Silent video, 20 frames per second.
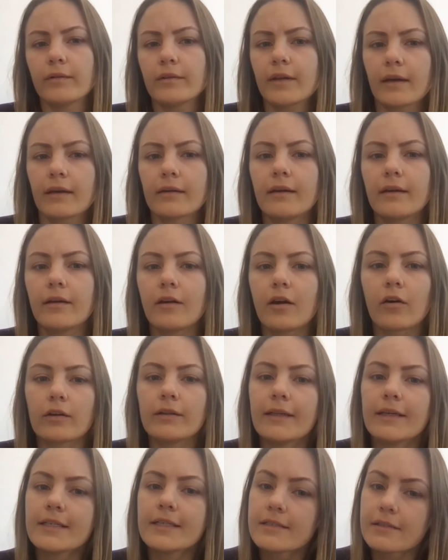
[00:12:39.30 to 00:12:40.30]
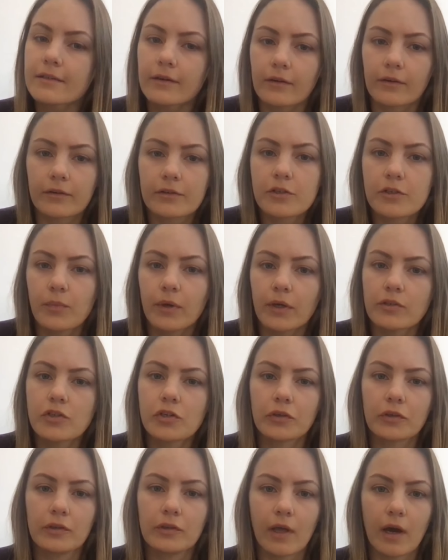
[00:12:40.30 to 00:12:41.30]
tactic our listeners
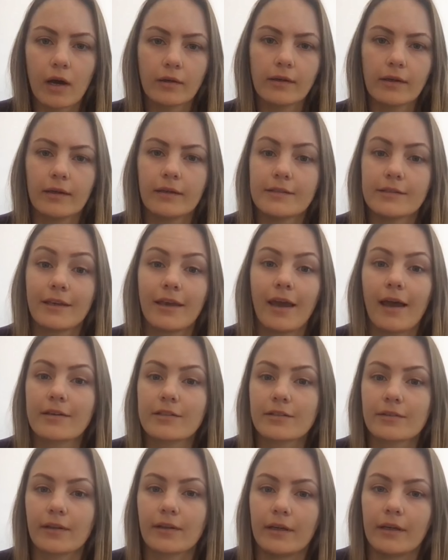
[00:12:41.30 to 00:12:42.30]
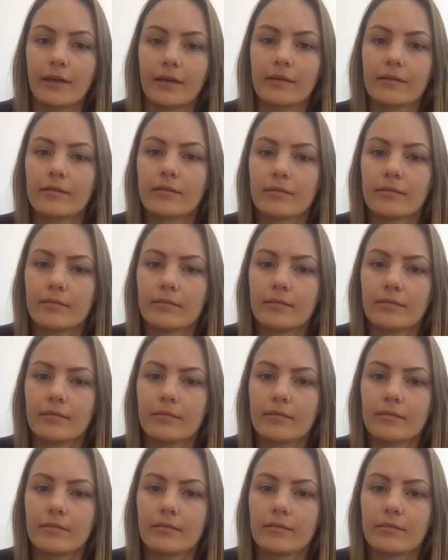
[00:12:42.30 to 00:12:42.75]
mention a lot is gaslighting.